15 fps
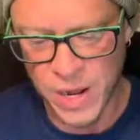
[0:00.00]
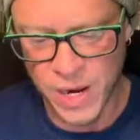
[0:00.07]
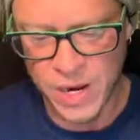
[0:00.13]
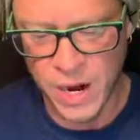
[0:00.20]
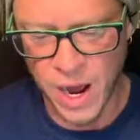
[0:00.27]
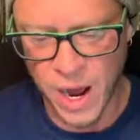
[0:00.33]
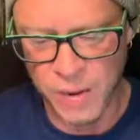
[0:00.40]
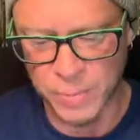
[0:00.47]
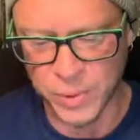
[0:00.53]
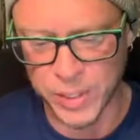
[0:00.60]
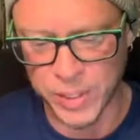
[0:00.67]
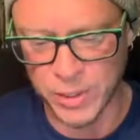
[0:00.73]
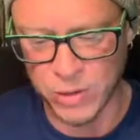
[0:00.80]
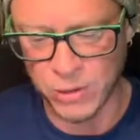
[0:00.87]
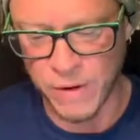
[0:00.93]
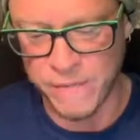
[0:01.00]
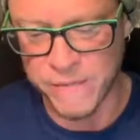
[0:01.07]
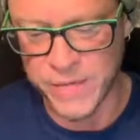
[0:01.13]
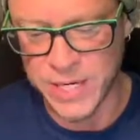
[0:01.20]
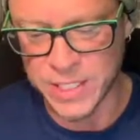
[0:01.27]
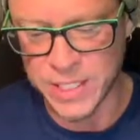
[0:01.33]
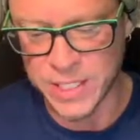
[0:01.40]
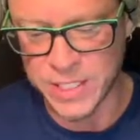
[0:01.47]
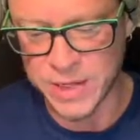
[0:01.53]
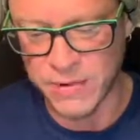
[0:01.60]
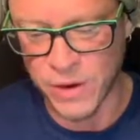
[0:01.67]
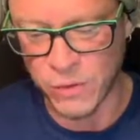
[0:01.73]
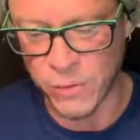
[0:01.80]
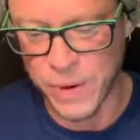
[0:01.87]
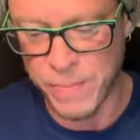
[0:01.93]
non-political offenses, and
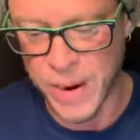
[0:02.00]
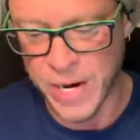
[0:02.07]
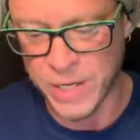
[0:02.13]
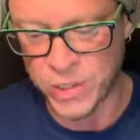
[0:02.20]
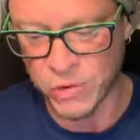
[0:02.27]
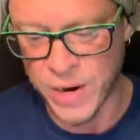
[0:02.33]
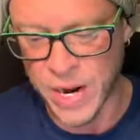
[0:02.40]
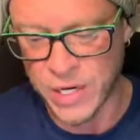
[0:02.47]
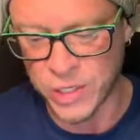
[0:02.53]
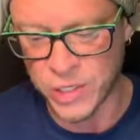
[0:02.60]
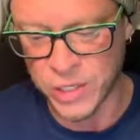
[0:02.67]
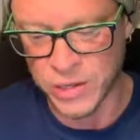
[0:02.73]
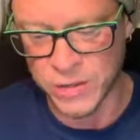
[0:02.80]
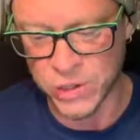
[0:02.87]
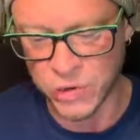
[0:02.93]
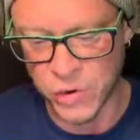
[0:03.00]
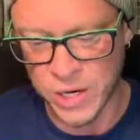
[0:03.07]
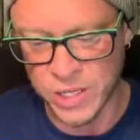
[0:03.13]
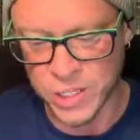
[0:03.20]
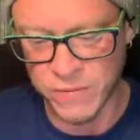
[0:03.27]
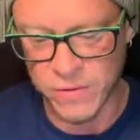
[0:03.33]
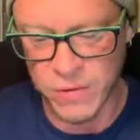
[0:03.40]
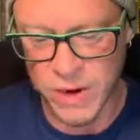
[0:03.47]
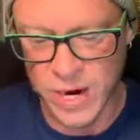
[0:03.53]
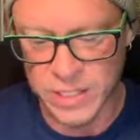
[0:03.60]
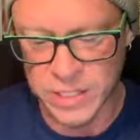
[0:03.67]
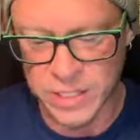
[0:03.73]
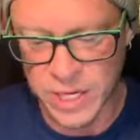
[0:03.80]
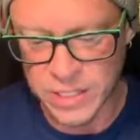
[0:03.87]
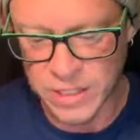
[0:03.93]
their repatriation in the dress of the United
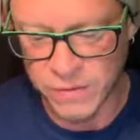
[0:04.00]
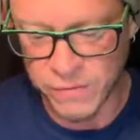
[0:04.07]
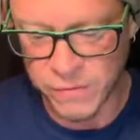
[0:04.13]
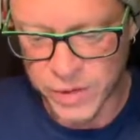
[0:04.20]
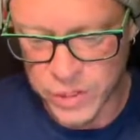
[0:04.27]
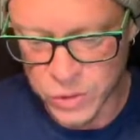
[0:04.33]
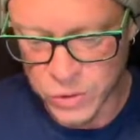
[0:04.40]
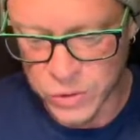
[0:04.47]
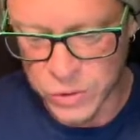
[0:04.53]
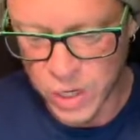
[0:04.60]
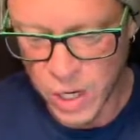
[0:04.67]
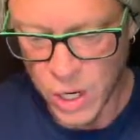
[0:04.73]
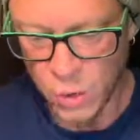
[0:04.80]
States officials